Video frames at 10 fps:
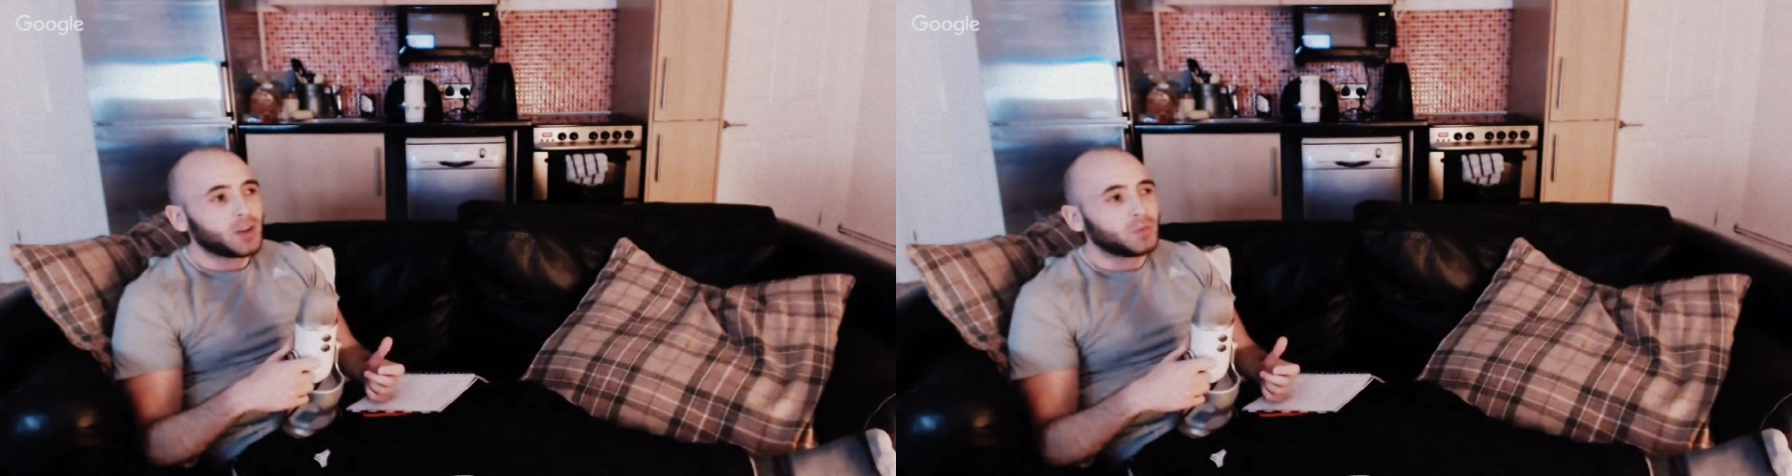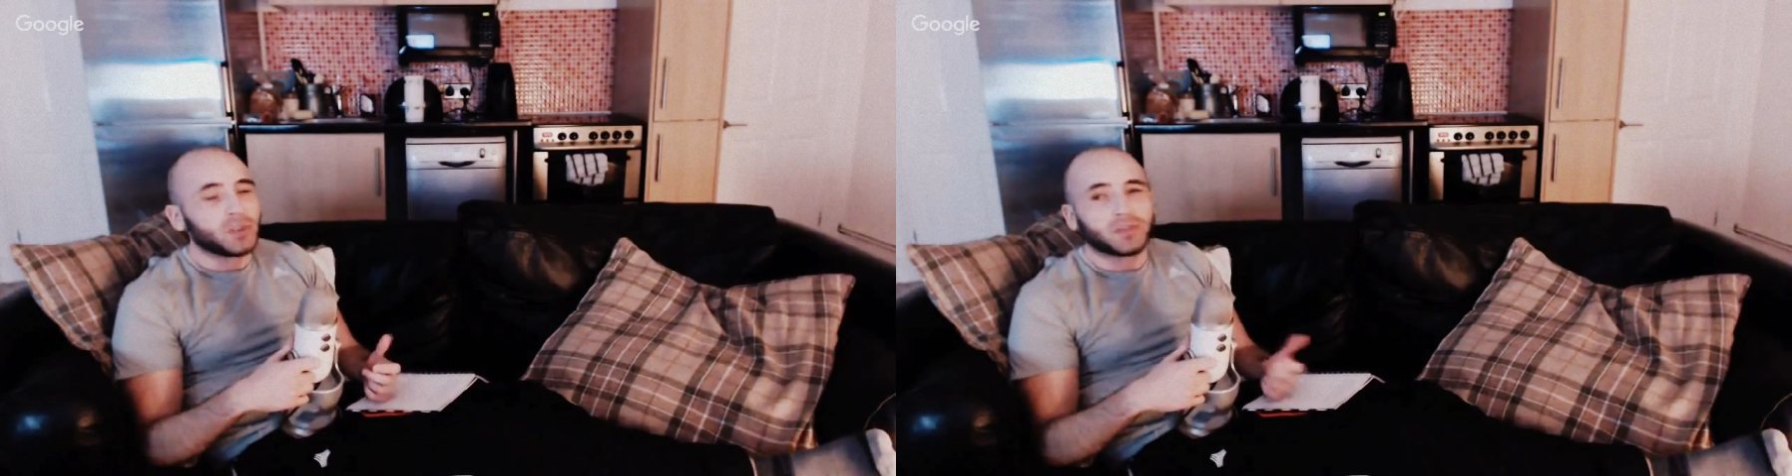
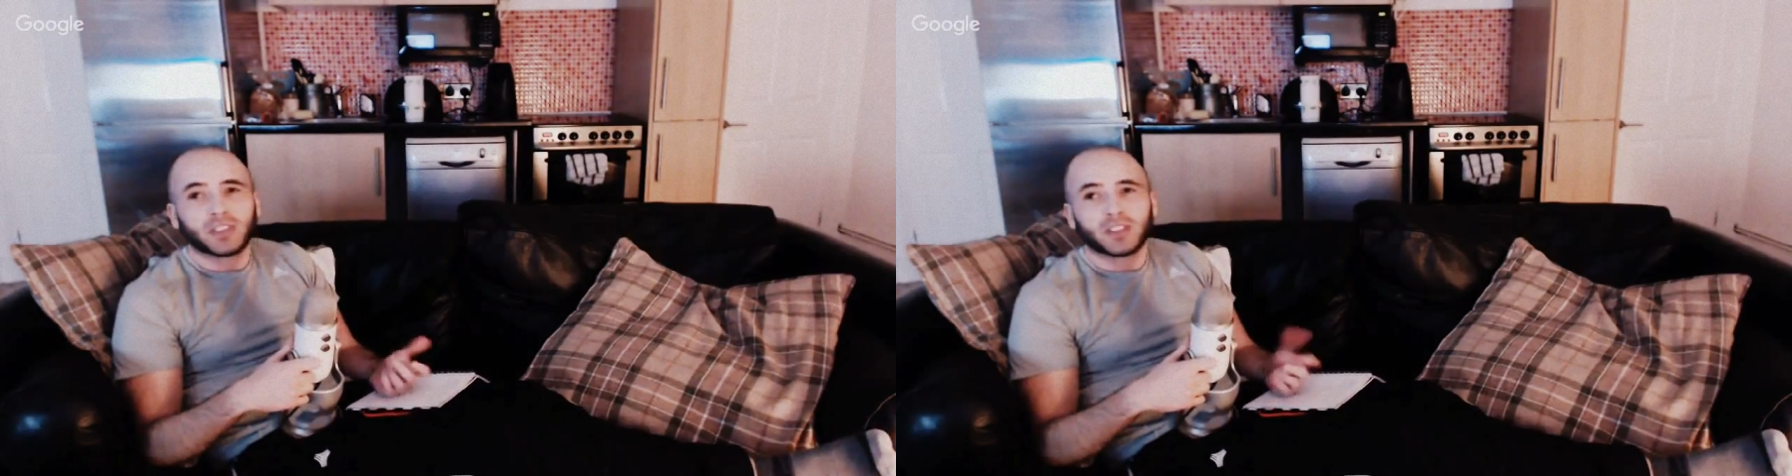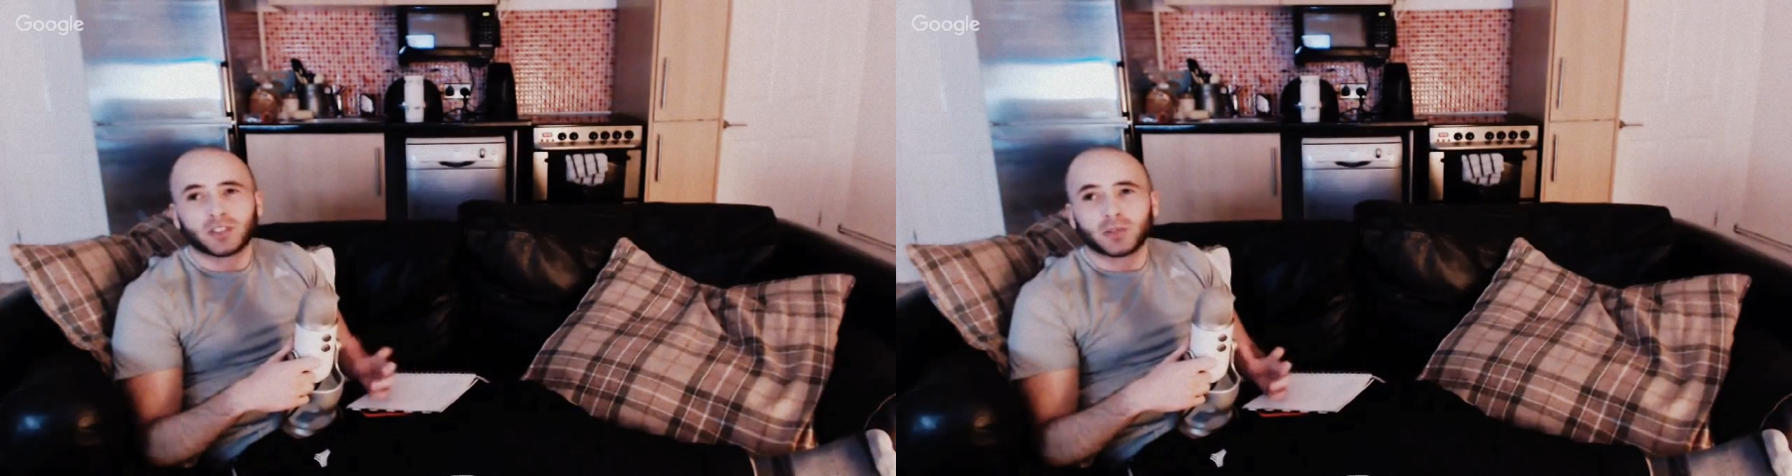with
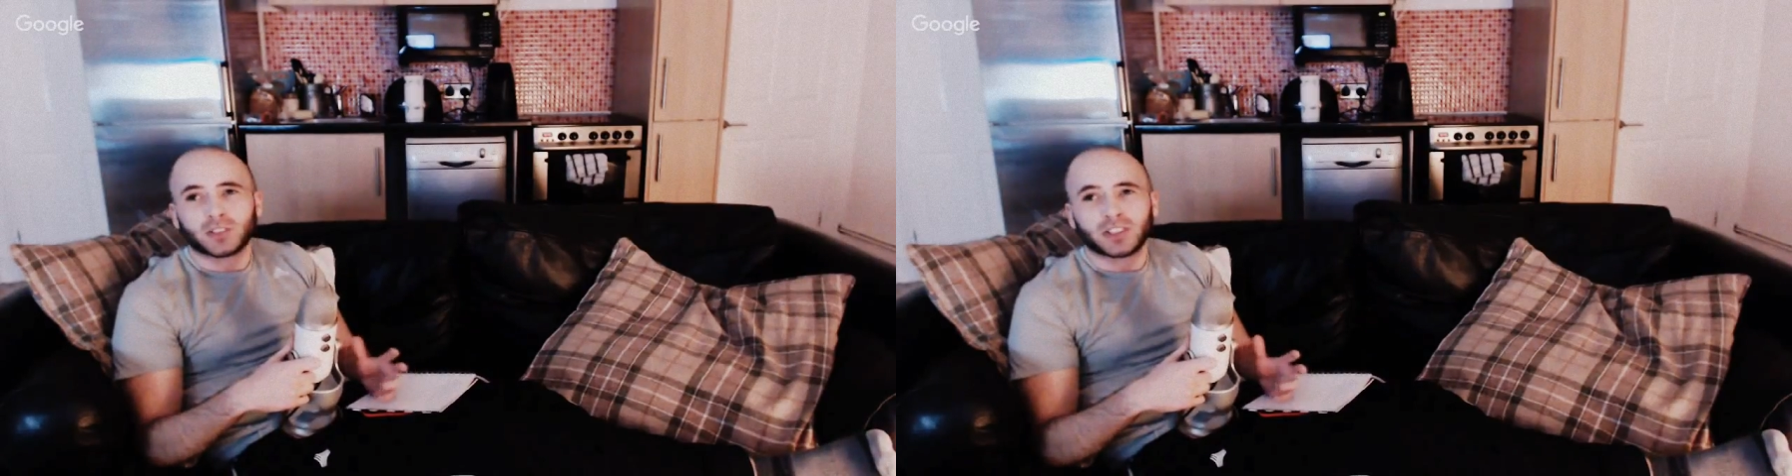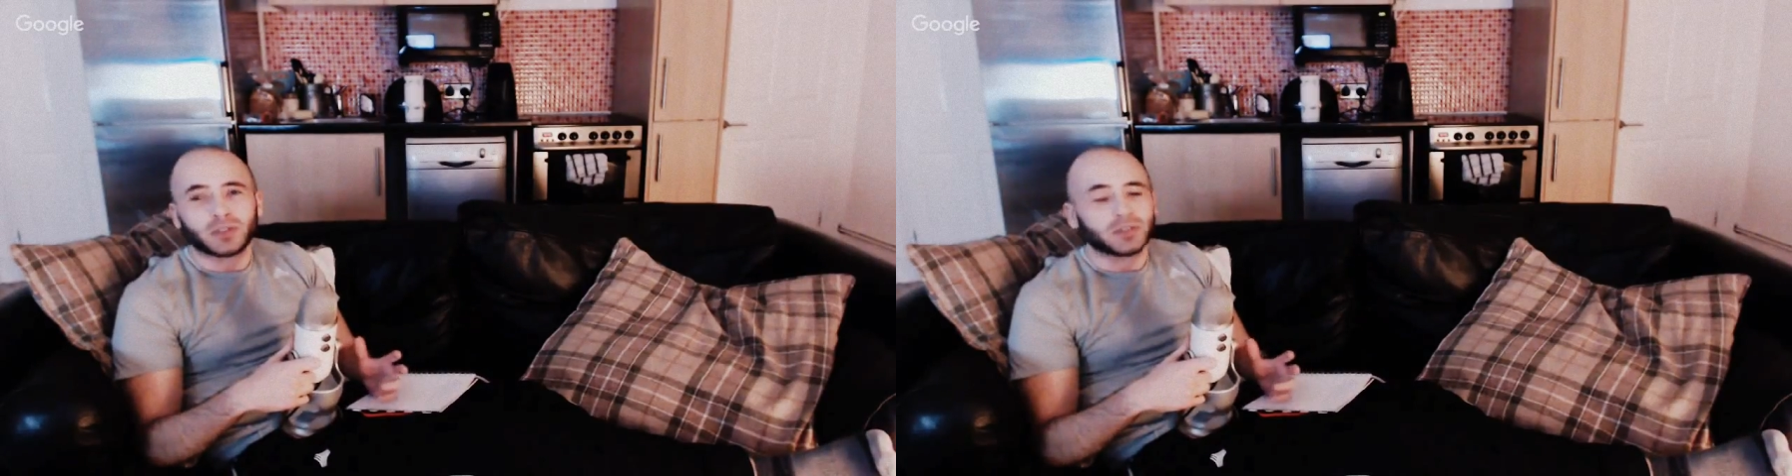the sort of
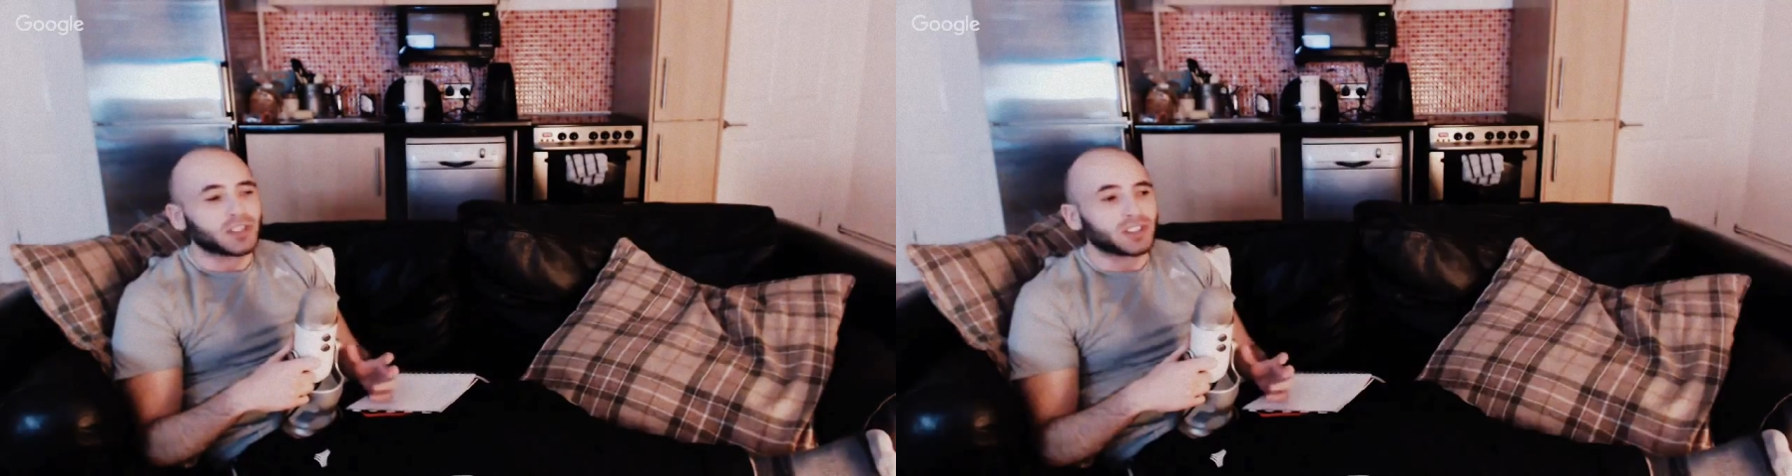sequences,